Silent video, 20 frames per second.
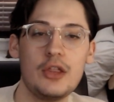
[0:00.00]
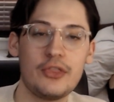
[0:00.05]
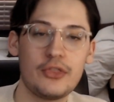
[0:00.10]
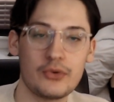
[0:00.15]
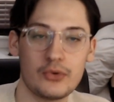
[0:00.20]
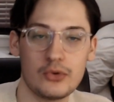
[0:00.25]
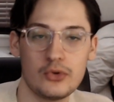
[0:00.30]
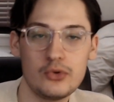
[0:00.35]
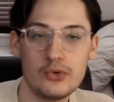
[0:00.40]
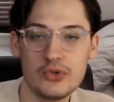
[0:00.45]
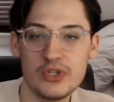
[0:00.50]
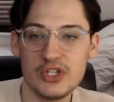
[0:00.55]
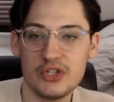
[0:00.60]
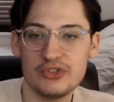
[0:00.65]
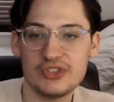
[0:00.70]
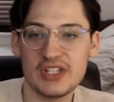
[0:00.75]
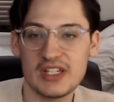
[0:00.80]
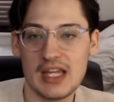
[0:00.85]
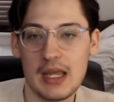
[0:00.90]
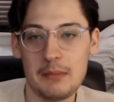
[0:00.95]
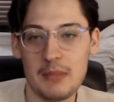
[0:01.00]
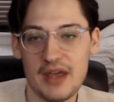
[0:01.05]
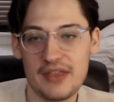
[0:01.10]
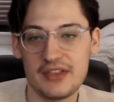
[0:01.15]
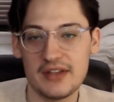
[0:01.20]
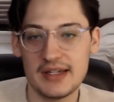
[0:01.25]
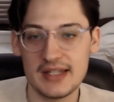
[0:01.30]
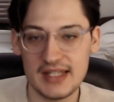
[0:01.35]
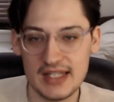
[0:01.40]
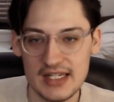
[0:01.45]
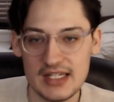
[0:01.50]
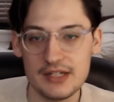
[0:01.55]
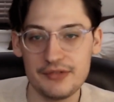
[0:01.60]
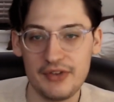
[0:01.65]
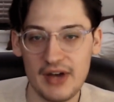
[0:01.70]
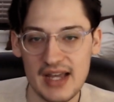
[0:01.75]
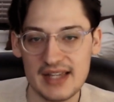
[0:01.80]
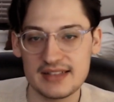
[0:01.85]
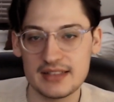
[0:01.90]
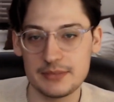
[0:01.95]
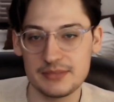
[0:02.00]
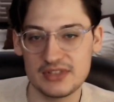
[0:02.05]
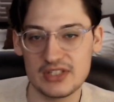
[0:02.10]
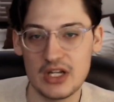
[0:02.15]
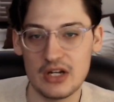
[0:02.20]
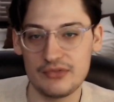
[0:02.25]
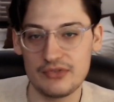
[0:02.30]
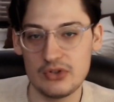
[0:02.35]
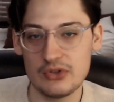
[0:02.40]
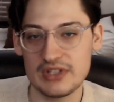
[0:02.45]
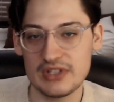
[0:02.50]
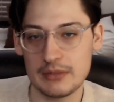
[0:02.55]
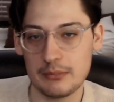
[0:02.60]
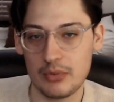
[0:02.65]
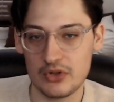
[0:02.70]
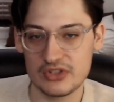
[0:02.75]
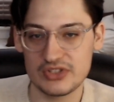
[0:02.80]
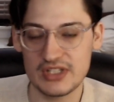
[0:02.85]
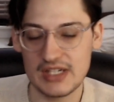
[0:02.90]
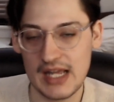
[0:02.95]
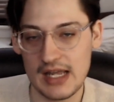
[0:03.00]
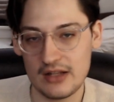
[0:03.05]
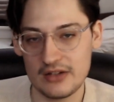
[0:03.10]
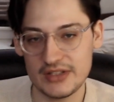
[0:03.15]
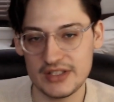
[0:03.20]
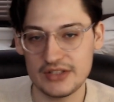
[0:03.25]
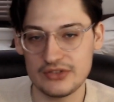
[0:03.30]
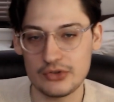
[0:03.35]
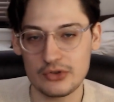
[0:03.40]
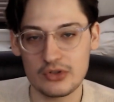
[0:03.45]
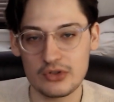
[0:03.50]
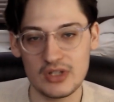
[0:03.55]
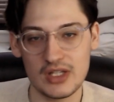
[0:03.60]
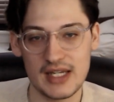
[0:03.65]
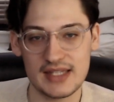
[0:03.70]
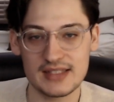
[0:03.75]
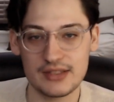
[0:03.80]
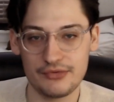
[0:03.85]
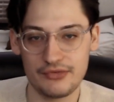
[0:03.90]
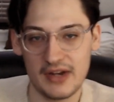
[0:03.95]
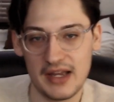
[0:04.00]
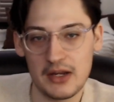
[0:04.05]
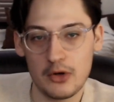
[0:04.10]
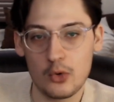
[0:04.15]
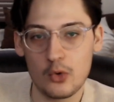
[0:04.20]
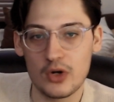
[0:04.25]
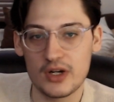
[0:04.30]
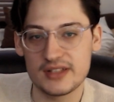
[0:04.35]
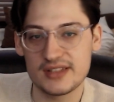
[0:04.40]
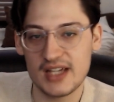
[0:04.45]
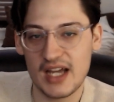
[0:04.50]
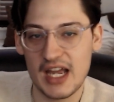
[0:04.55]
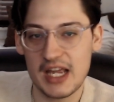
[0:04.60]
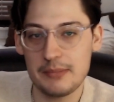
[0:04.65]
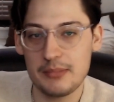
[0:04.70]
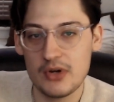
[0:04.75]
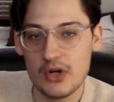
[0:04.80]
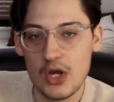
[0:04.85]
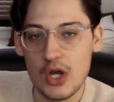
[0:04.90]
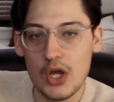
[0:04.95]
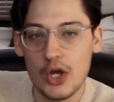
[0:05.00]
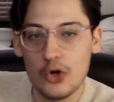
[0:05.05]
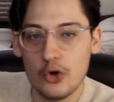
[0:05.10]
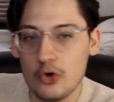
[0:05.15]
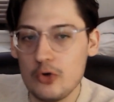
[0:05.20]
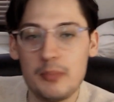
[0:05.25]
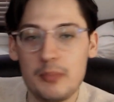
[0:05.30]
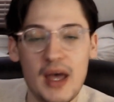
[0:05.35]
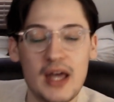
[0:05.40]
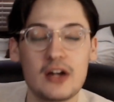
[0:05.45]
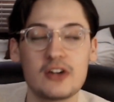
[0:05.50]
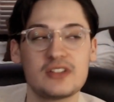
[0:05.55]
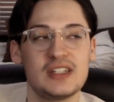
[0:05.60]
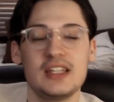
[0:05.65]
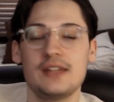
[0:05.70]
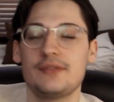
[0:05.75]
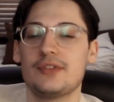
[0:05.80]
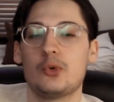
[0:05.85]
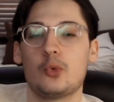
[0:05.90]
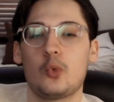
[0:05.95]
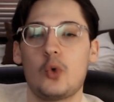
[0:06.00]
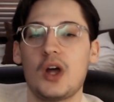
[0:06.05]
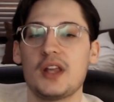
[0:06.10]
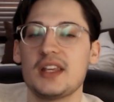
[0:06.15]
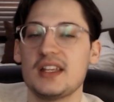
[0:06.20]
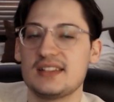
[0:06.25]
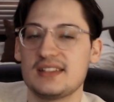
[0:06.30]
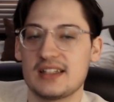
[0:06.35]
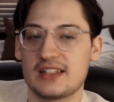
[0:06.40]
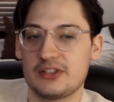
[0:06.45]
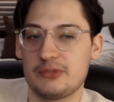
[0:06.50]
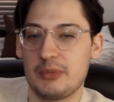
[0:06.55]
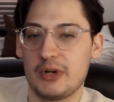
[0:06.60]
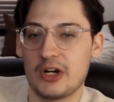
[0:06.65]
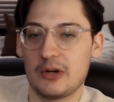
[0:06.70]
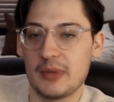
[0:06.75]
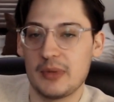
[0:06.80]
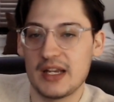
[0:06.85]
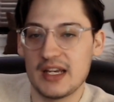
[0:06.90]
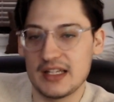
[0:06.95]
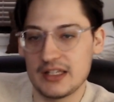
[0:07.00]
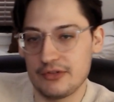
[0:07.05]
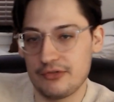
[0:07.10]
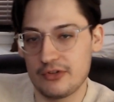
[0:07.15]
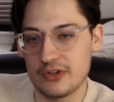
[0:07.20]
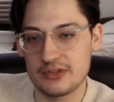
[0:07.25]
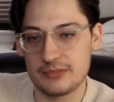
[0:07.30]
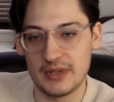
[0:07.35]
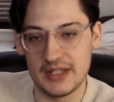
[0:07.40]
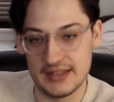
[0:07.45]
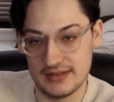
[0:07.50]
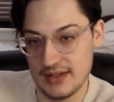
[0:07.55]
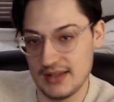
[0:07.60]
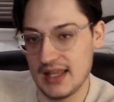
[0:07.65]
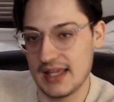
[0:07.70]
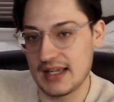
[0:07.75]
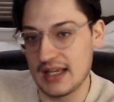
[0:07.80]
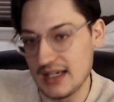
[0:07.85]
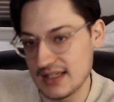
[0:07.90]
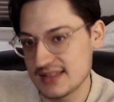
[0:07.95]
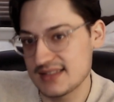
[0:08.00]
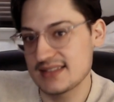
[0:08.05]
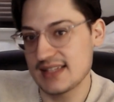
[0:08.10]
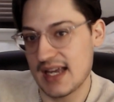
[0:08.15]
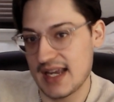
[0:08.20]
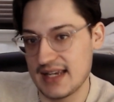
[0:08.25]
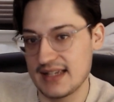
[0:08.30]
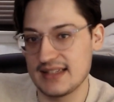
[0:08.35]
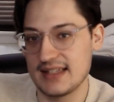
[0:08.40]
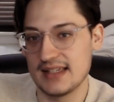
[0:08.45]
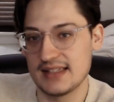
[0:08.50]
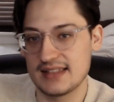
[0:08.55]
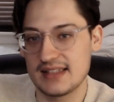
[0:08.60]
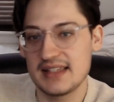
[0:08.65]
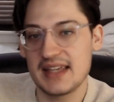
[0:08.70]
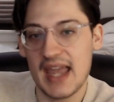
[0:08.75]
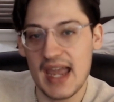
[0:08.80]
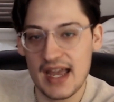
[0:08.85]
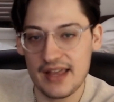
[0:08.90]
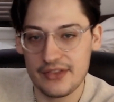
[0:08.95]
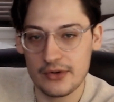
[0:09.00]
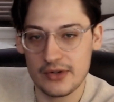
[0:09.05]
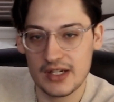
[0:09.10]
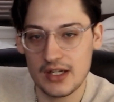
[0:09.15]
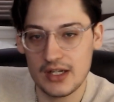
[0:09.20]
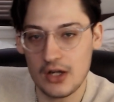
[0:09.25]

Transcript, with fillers: through using a method he devised himself using personality to classify or a type. Who better to even run this experiment in the first place? Like a scientist gathering